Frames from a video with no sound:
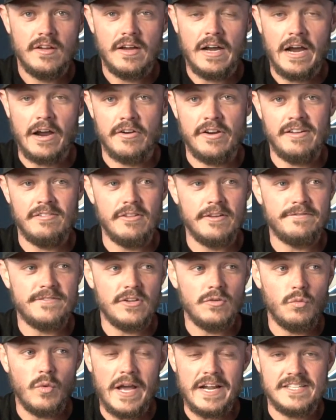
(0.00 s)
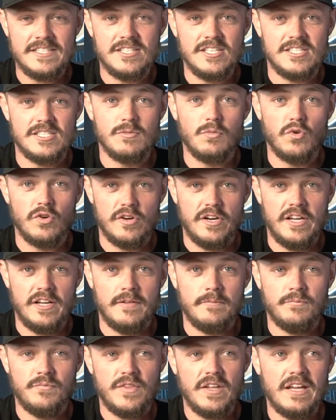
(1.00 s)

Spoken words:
I already lifted weights this morning,